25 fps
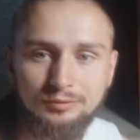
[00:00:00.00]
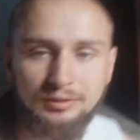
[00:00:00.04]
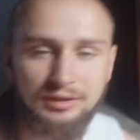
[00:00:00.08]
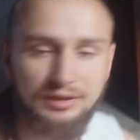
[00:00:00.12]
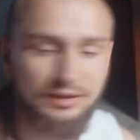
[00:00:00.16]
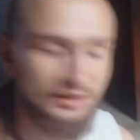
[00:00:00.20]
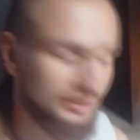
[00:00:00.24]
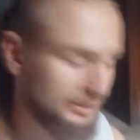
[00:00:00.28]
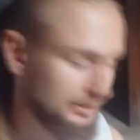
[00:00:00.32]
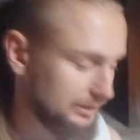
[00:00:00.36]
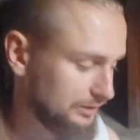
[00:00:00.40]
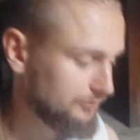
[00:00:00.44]

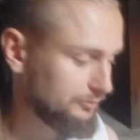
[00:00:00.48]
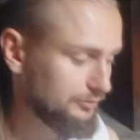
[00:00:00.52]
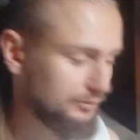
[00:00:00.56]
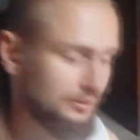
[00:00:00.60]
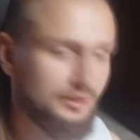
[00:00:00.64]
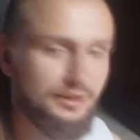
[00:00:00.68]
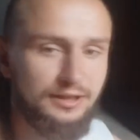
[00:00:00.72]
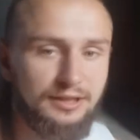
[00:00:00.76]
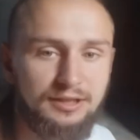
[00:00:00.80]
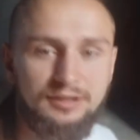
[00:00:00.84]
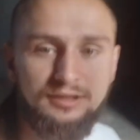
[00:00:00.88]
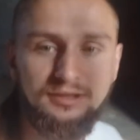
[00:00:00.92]
right now,
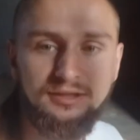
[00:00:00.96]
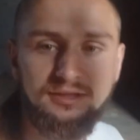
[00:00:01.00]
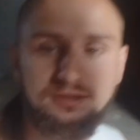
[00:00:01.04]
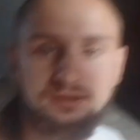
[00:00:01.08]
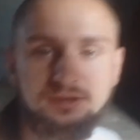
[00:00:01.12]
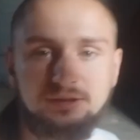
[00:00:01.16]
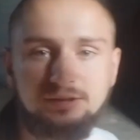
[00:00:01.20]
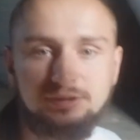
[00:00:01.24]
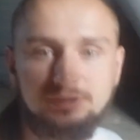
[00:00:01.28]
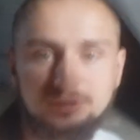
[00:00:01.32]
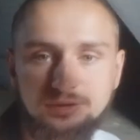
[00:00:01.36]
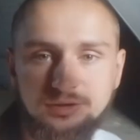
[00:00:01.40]
handle
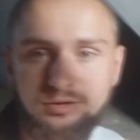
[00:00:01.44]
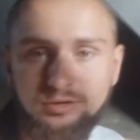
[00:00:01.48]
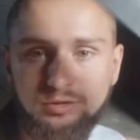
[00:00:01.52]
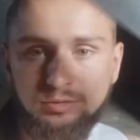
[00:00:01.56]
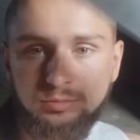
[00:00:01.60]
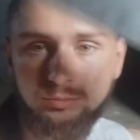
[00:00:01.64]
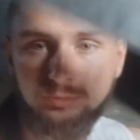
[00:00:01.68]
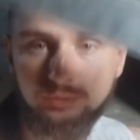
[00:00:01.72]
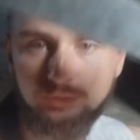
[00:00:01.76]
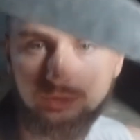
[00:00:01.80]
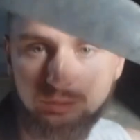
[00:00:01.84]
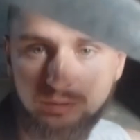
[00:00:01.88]
is
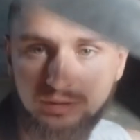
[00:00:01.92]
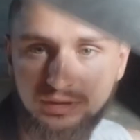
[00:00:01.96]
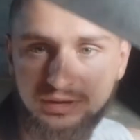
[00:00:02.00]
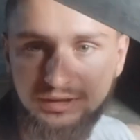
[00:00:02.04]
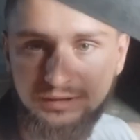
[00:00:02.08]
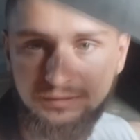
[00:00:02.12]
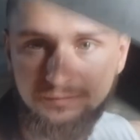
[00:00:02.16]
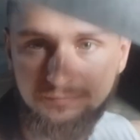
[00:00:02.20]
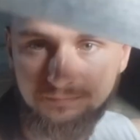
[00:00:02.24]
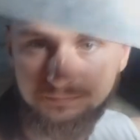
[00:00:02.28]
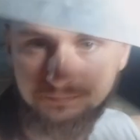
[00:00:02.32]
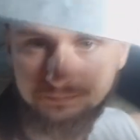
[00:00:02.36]
almost
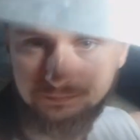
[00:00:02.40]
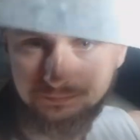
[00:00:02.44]
ready,